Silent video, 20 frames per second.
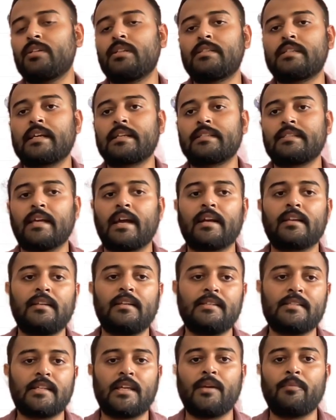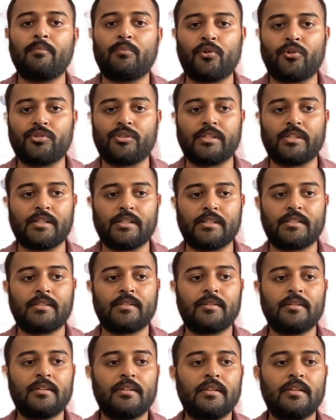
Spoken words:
it's exactly same process.